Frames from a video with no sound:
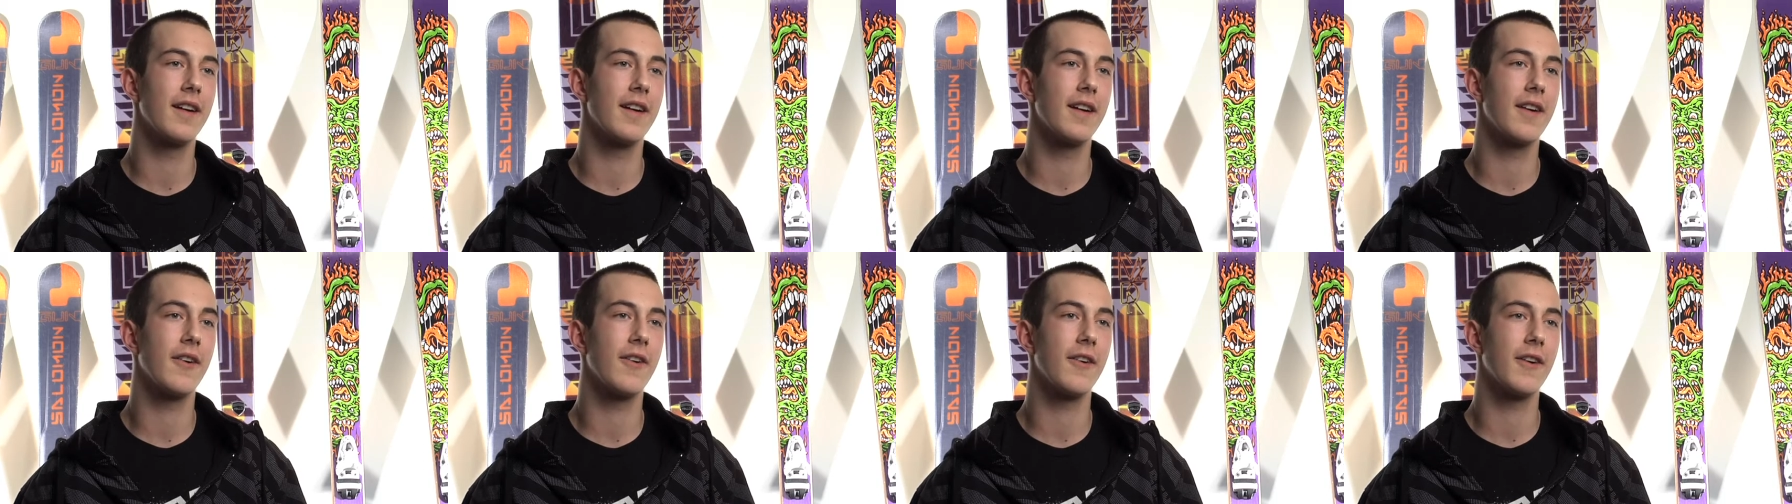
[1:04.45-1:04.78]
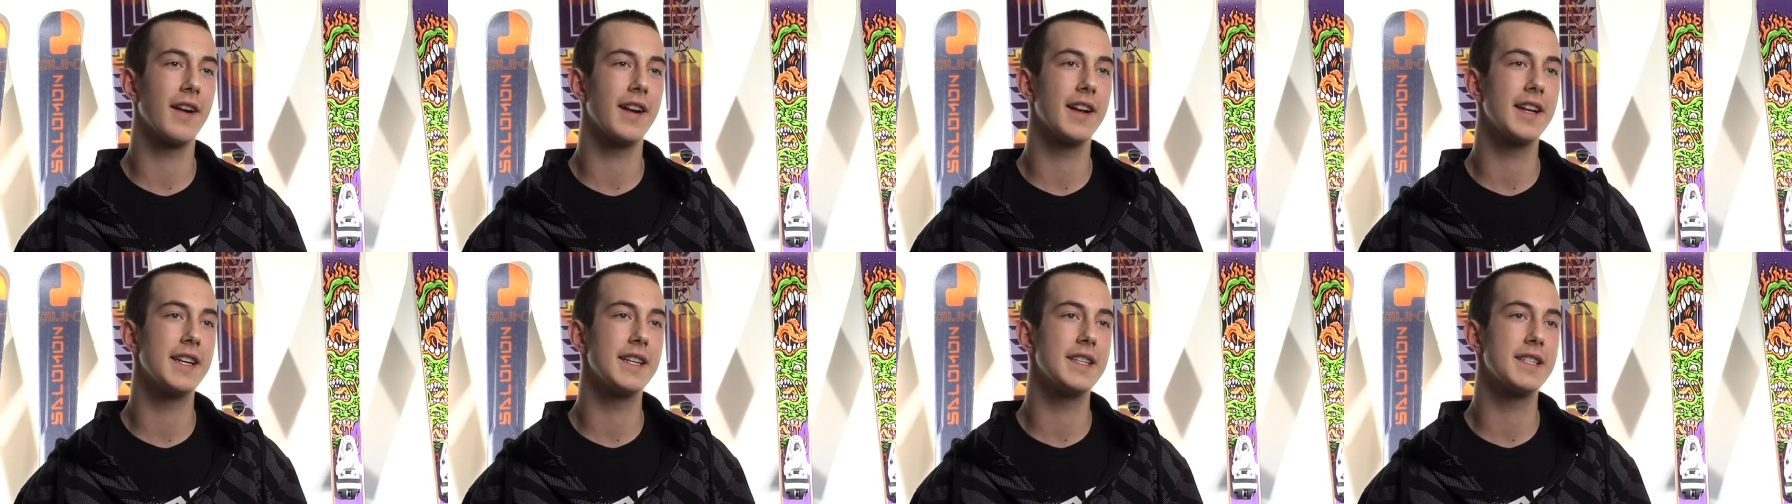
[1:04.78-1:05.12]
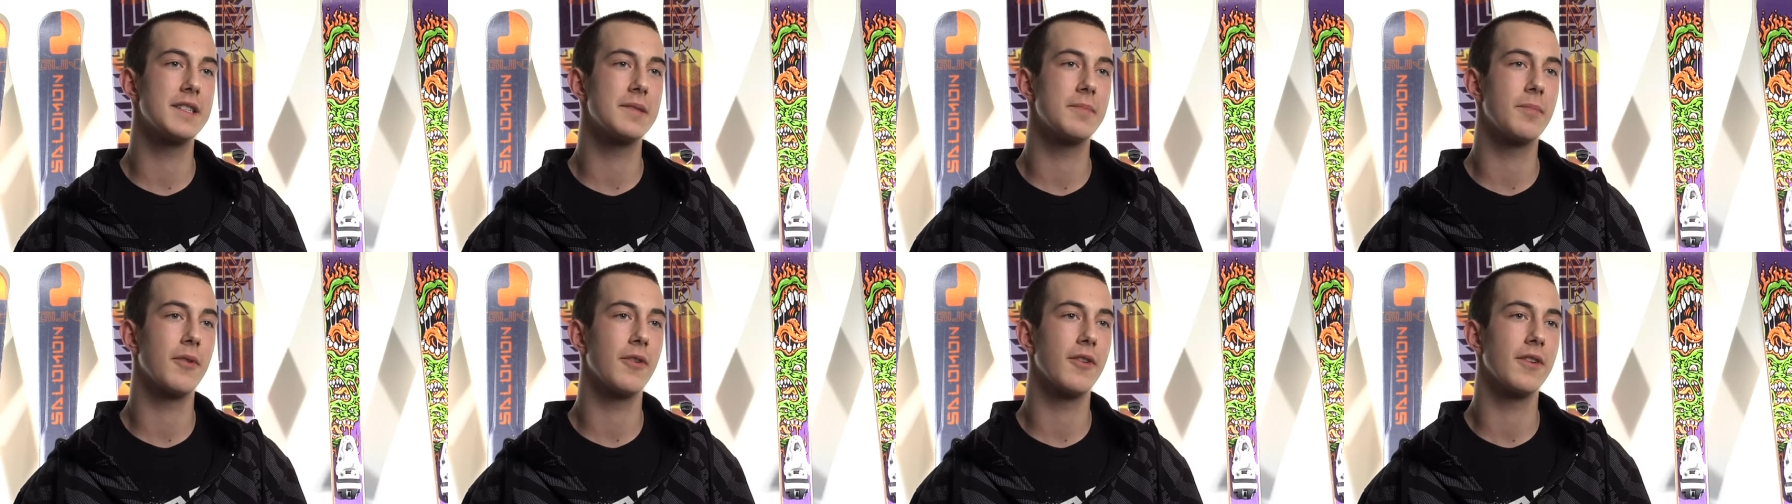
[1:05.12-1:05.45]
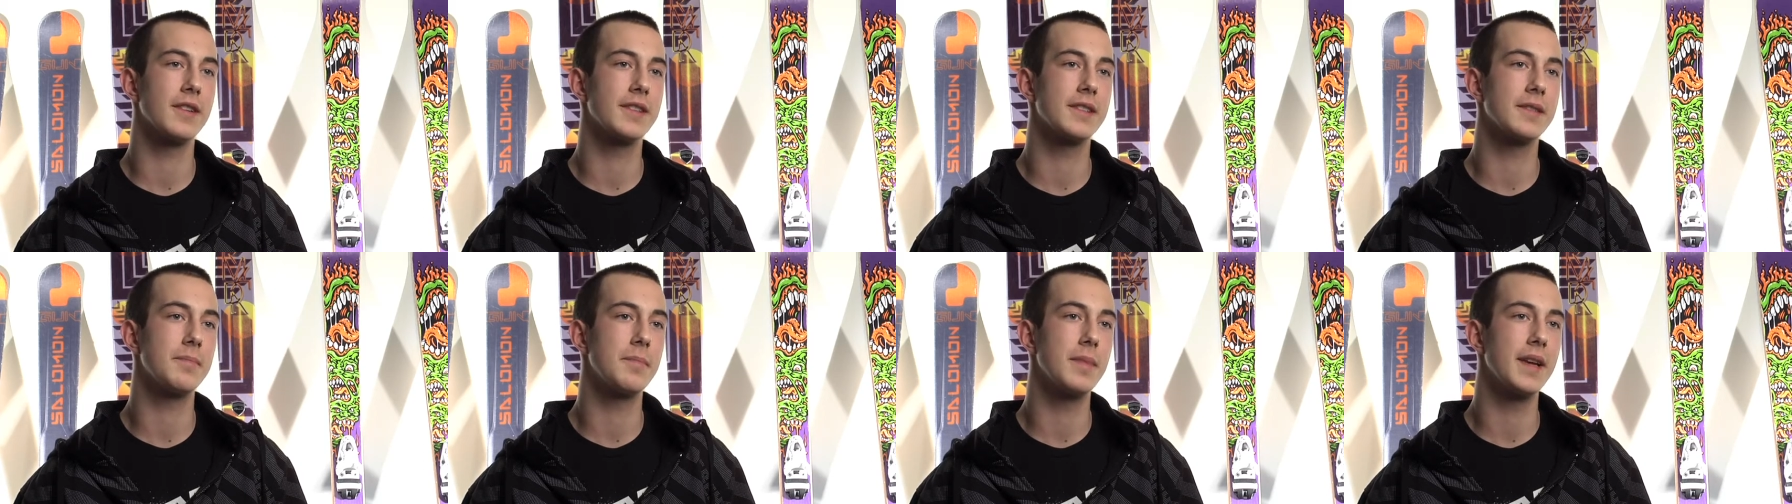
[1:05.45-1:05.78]
organized
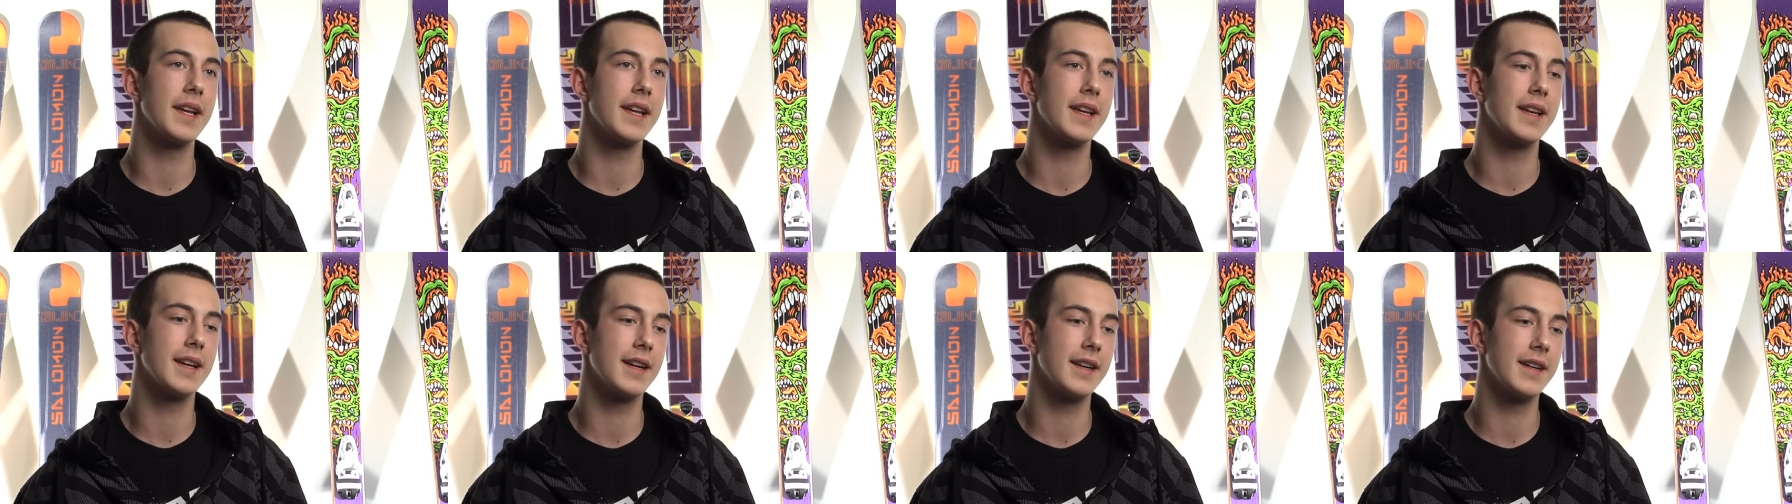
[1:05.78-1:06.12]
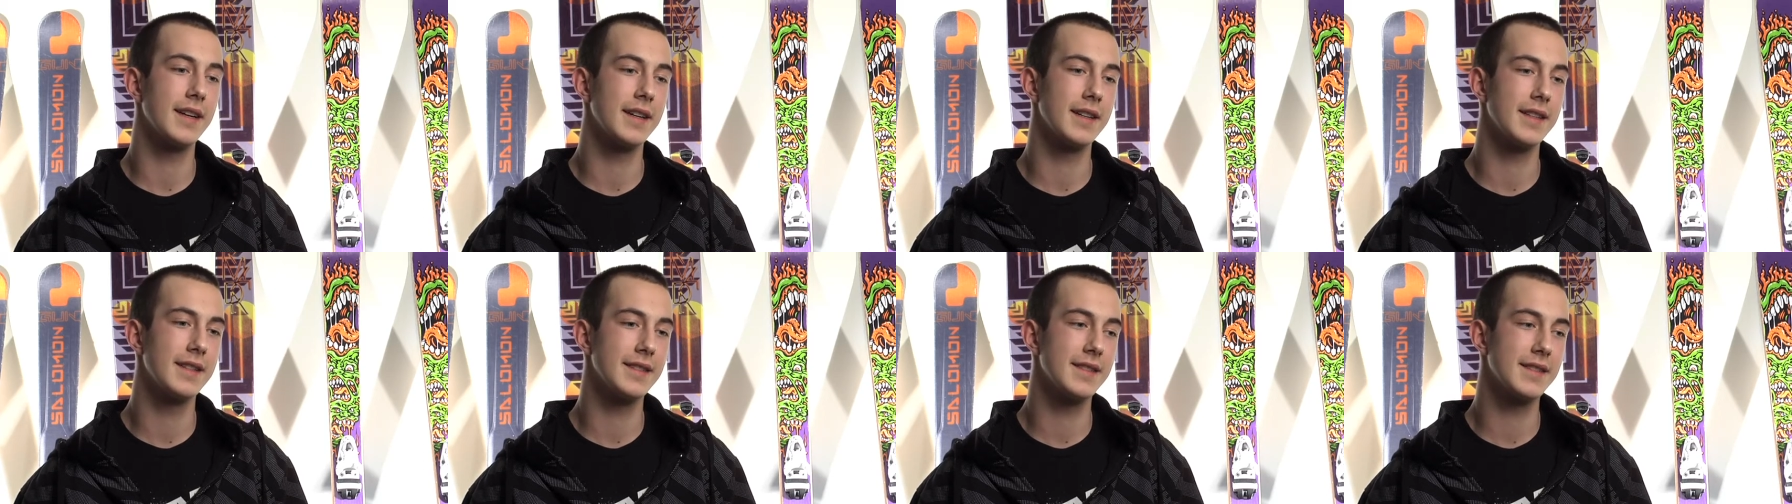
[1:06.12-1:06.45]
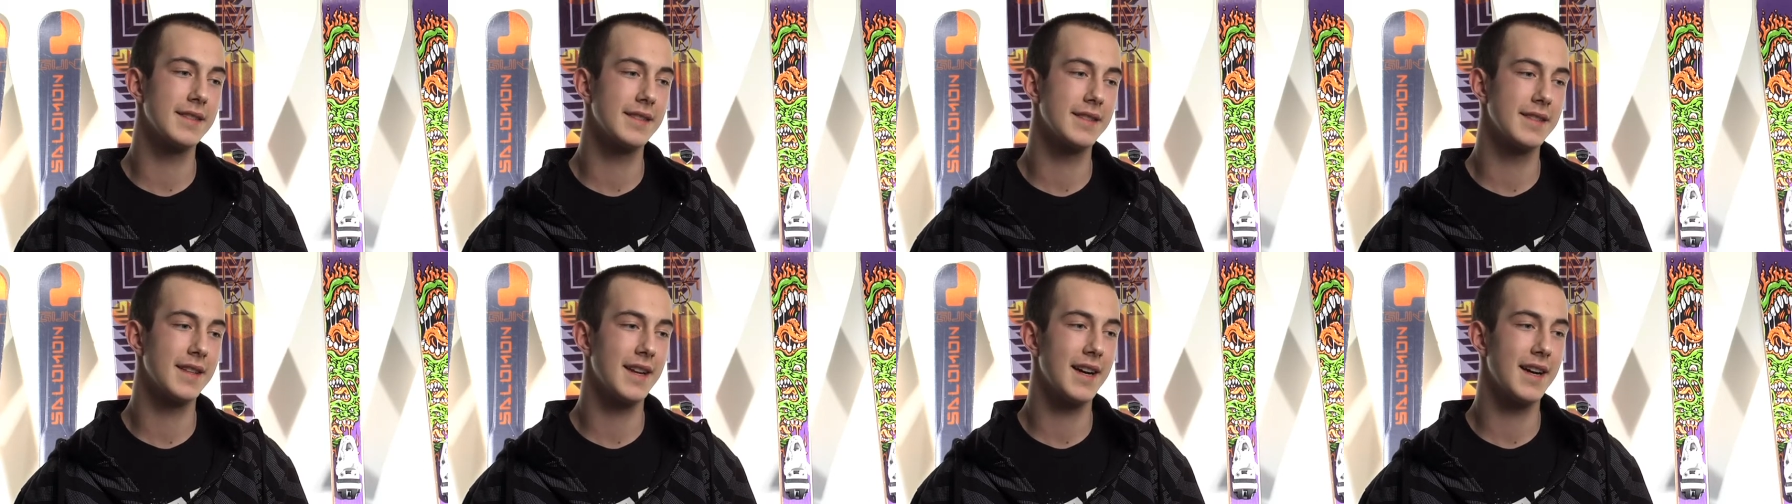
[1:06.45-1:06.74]
sports because